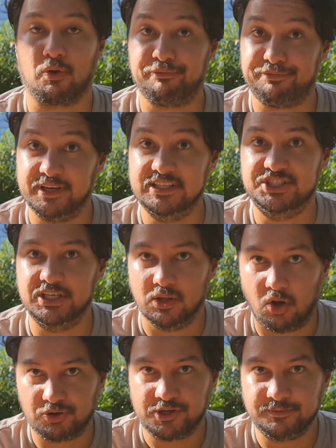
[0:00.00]
Fiji
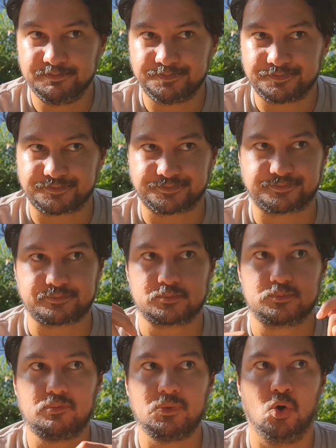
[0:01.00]
Longan
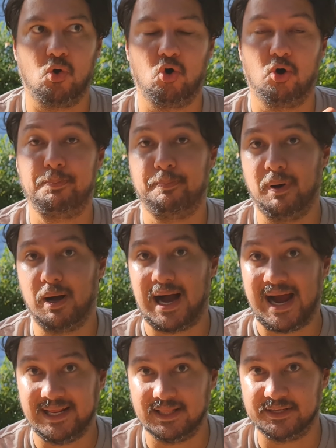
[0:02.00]
or
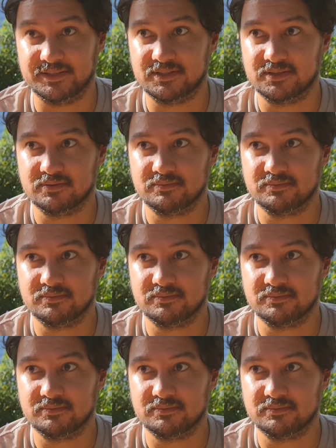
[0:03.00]
island